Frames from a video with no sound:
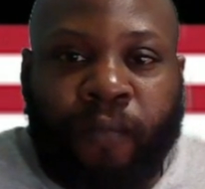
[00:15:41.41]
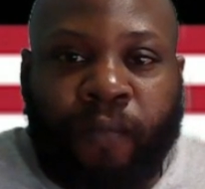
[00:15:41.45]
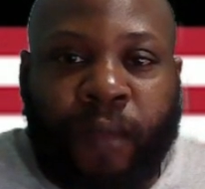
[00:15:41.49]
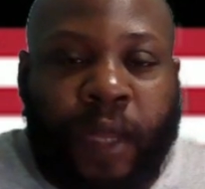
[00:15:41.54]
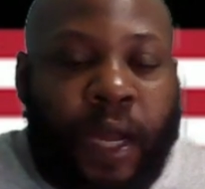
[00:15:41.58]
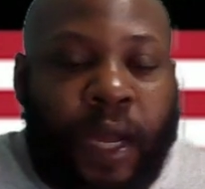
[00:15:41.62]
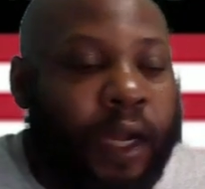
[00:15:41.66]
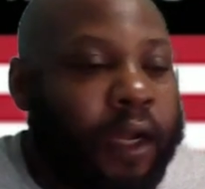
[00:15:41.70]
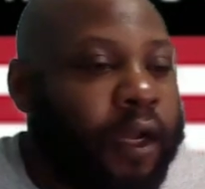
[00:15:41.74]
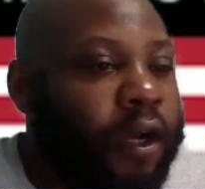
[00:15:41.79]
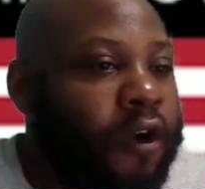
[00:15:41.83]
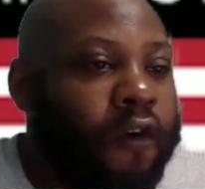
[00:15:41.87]

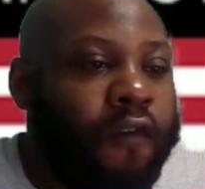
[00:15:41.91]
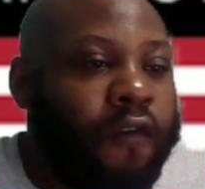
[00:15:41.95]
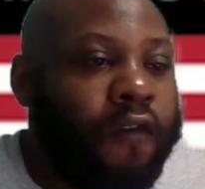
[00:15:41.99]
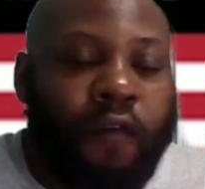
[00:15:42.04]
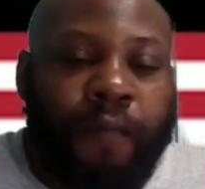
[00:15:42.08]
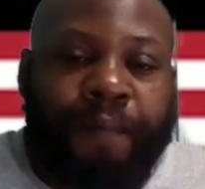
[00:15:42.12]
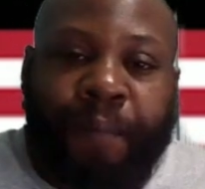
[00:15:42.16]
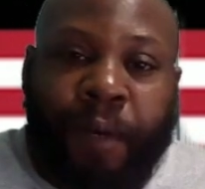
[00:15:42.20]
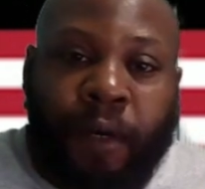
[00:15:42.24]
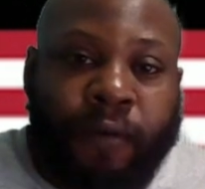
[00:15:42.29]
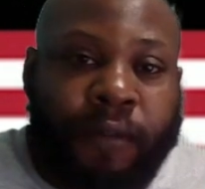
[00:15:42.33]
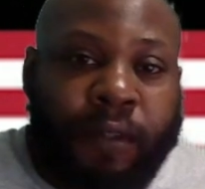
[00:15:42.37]
That goes for
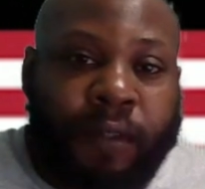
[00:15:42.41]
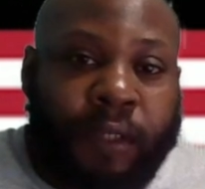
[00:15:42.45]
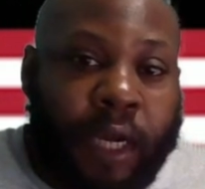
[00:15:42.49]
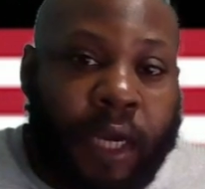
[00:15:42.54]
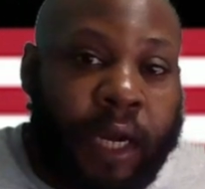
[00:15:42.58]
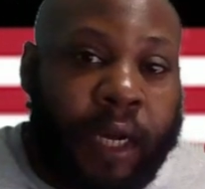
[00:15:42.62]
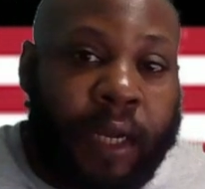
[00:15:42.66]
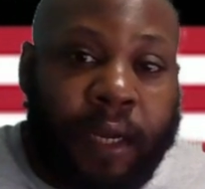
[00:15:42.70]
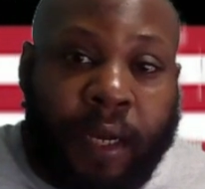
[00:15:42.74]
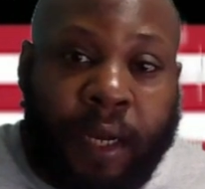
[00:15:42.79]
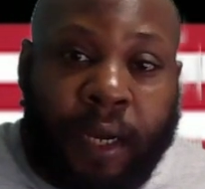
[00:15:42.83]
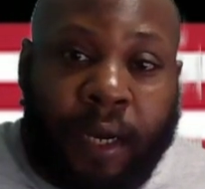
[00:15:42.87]
both
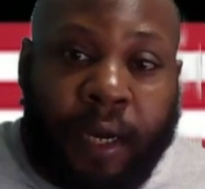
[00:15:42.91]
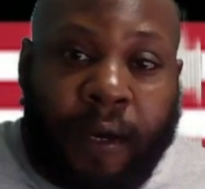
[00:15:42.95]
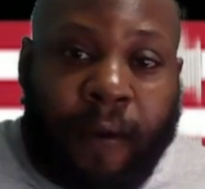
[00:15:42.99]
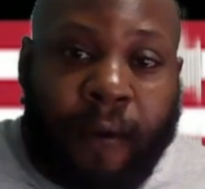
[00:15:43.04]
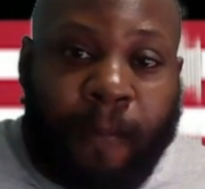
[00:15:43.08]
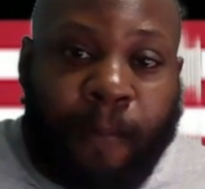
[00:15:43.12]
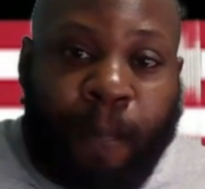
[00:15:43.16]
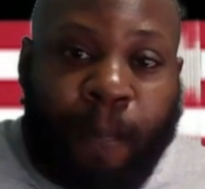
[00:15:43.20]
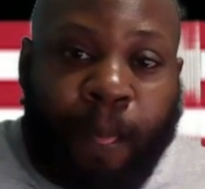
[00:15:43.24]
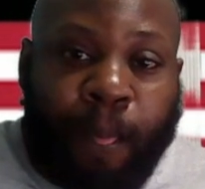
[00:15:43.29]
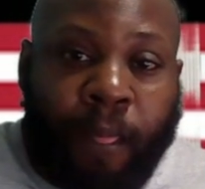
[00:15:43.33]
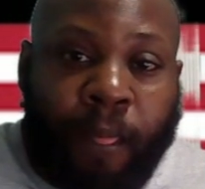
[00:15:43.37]
sides of the
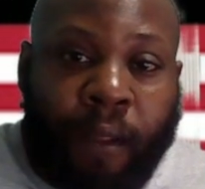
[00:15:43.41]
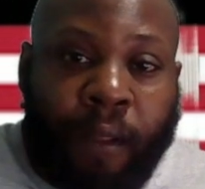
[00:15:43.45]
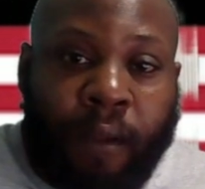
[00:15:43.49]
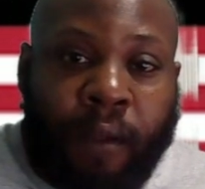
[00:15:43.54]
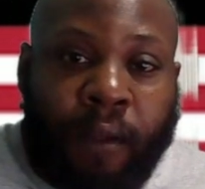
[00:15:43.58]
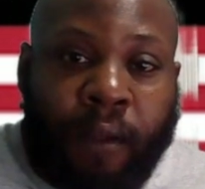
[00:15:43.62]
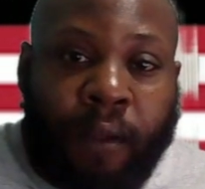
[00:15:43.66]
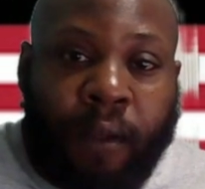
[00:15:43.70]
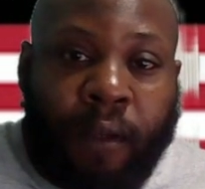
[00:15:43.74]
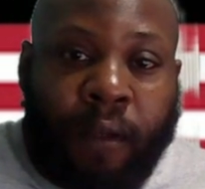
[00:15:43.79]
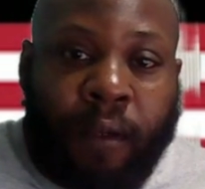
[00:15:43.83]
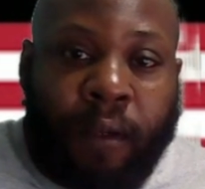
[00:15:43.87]
aisle.
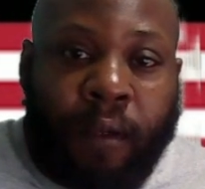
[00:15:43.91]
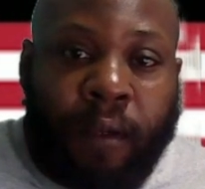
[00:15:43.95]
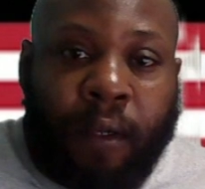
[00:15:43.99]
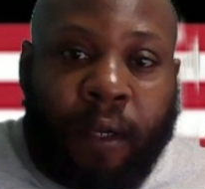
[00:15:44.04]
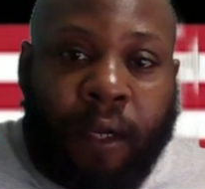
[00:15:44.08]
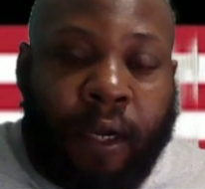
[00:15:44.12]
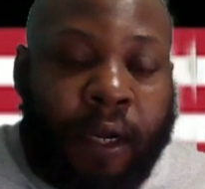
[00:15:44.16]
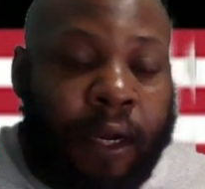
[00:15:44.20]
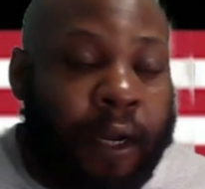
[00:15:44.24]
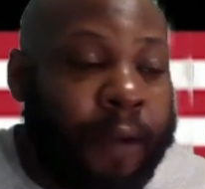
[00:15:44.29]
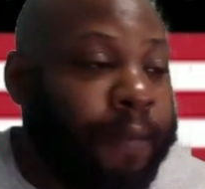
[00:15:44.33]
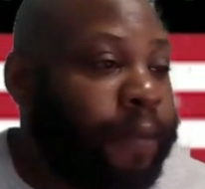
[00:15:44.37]

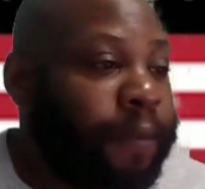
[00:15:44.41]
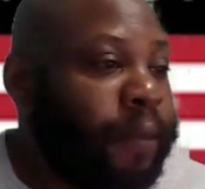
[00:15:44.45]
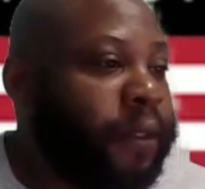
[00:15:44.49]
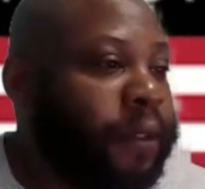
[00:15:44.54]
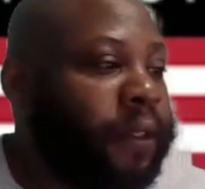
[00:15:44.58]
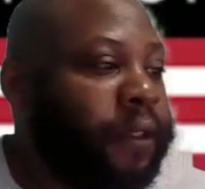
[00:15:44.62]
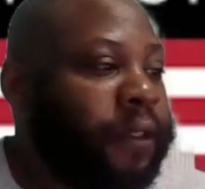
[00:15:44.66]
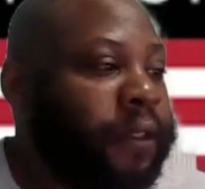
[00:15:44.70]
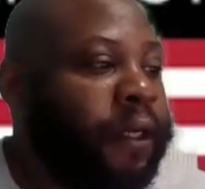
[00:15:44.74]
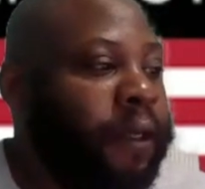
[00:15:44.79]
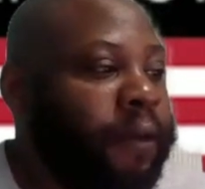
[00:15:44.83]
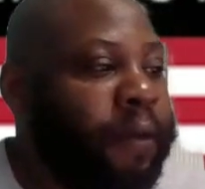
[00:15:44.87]
I'm
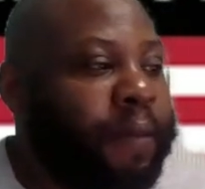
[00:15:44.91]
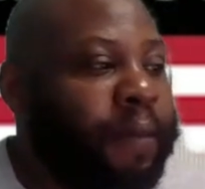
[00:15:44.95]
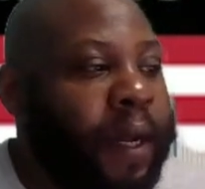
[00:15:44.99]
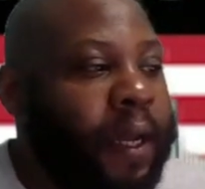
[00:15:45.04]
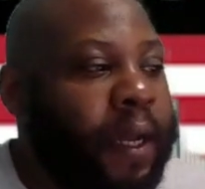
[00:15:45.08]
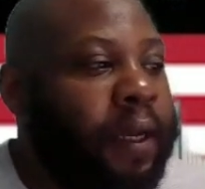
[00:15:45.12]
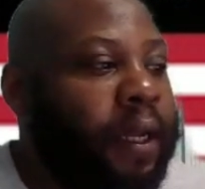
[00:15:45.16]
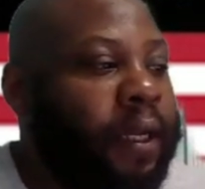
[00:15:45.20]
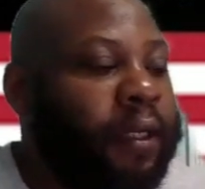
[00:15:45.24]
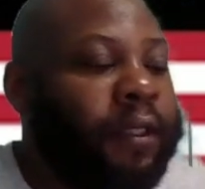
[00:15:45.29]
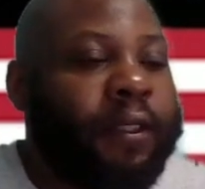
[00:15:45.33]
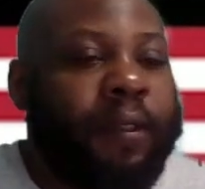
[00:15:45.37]
conservative by
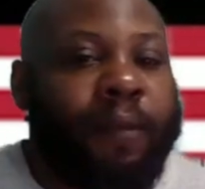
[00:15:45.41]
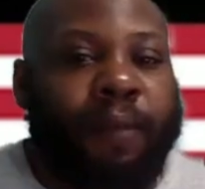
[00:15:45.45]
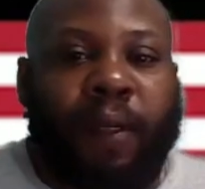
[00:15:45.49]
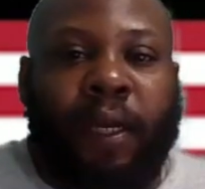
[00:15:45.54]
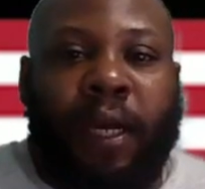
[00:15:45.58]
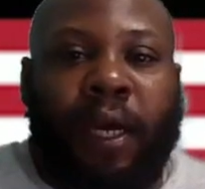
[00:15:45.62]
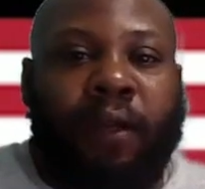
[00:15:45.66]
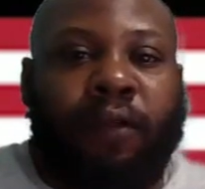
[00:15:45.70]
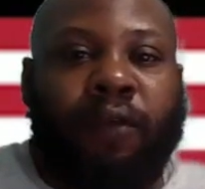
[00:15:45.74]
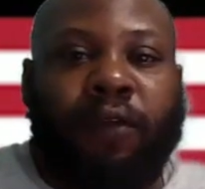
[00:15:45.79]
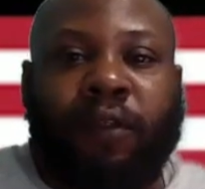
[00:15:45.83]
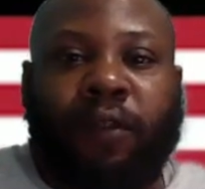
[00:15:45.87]
nature,
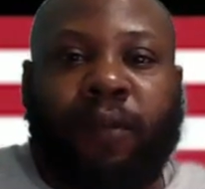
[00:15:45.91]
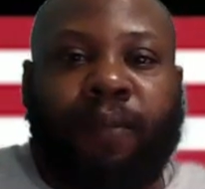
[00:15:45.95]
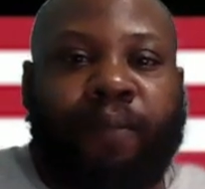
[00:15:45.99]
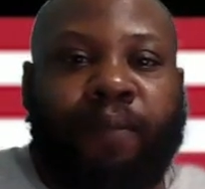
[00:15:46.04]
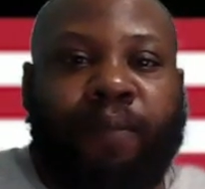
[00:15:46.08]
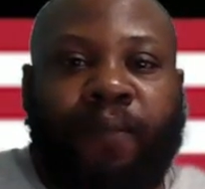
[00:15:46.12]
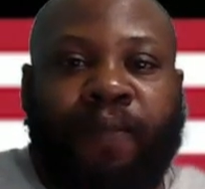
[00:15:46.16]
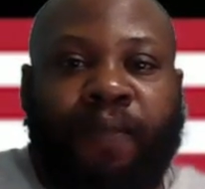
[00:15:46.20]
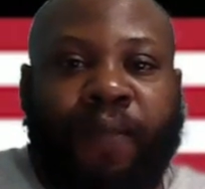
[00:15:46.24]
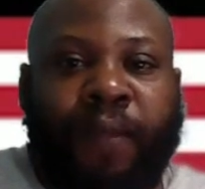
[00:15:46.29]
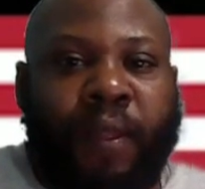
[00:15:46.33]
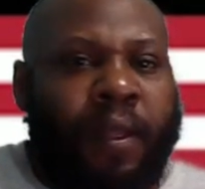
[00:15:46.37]
but the
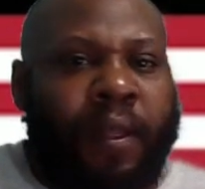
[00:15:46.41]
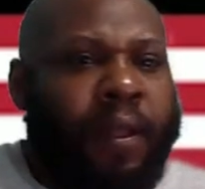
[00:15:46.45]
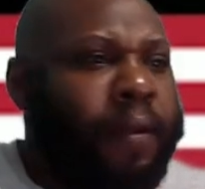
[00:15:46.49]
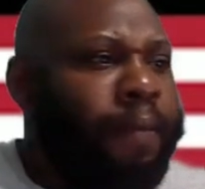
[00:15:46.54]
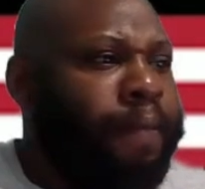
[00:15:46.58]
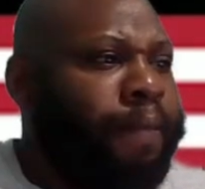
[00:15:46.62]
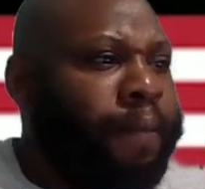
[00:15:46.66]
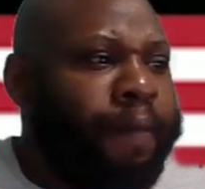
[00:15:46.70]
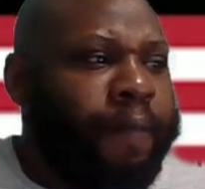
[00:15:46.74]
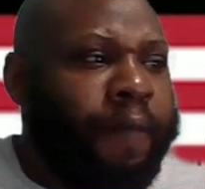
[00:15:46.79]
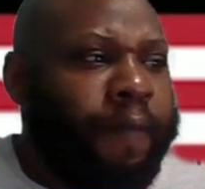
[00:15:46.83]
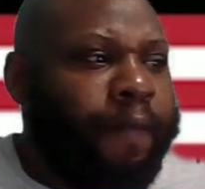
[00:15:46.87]

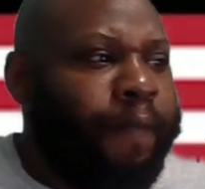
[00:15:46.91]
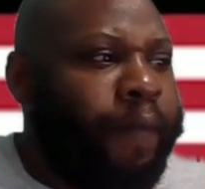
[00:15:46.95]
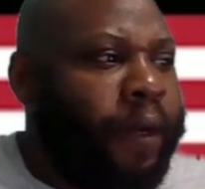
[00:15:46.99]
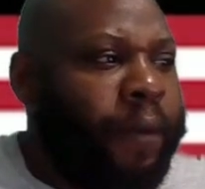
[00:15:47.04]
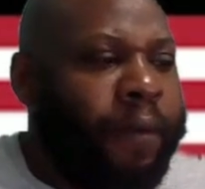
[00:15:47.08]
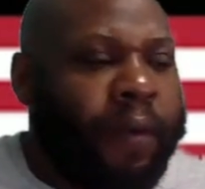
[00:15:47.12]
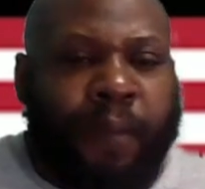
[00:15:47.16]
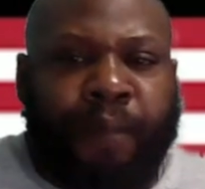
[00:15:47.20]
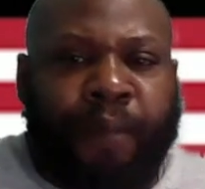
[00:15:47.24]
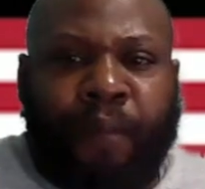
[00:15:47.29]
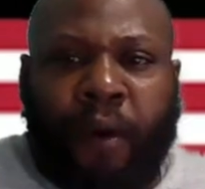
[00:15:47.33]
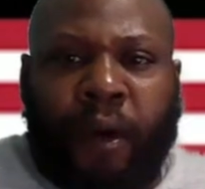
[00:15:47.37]

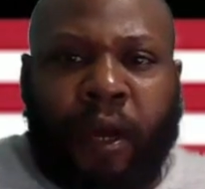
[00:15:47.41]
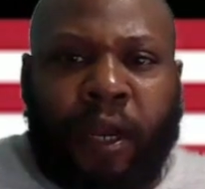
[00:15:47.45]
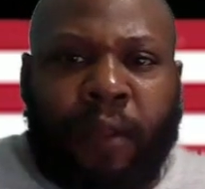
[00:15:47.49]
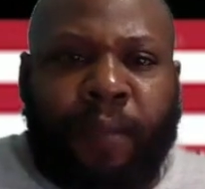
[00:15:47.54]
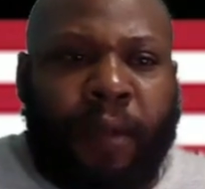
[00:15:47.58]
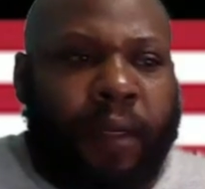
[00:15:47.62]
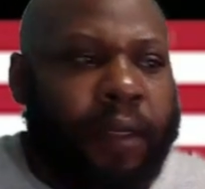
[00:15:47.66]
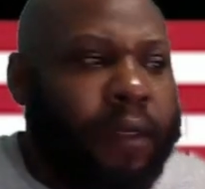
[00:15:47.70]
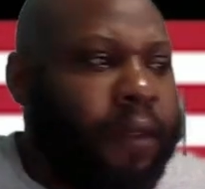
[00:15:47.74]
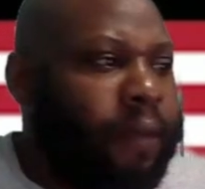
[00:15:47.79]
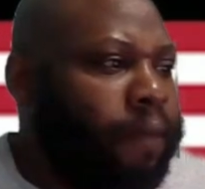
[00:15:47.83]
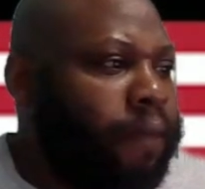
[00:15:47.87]
Republican Party has
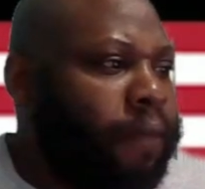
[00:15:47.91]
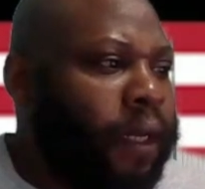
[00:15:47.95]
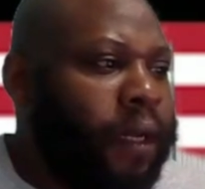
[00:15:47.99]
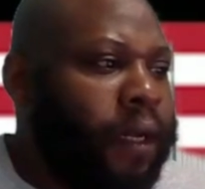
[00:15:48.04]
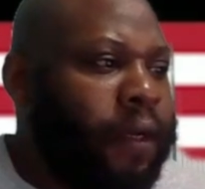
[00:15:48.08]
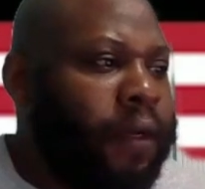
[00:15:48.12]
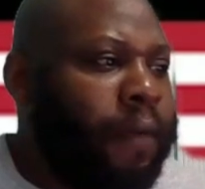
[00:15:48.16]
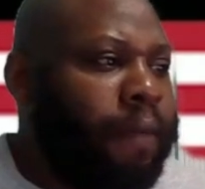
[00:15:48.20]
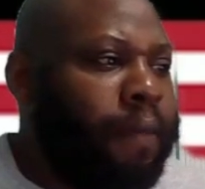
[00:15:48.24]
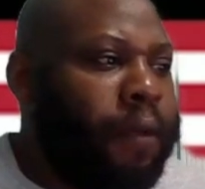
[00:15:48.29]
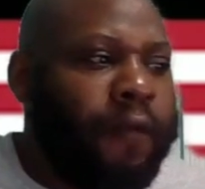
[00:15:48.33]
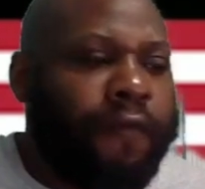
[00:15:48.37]
been
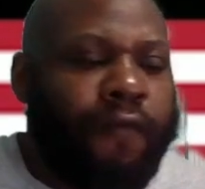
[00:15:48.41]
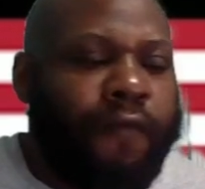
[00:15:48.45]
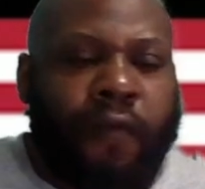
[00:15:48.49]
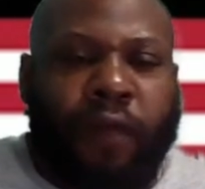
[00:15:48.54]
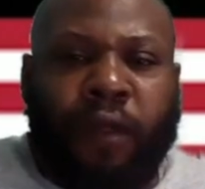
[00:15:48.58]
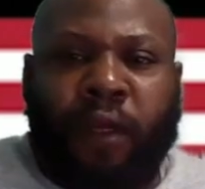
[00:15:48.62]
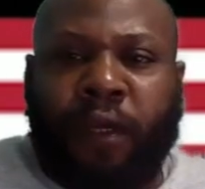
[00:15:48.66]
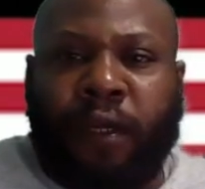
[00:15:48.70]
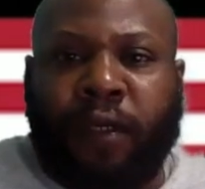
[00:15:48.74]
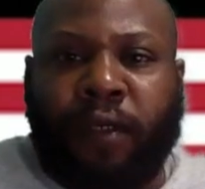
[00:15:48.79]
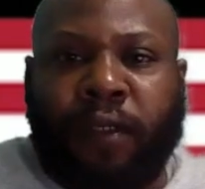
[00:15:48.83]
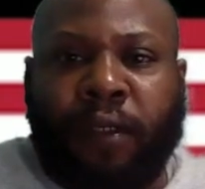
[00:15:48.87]
dead to me for
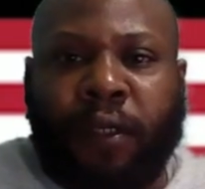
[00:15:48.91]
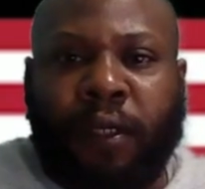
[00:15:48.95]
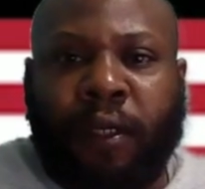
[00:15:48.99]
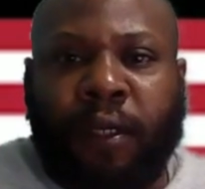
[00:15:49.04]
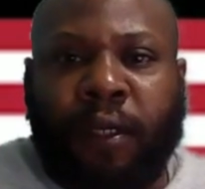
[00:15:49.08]
years.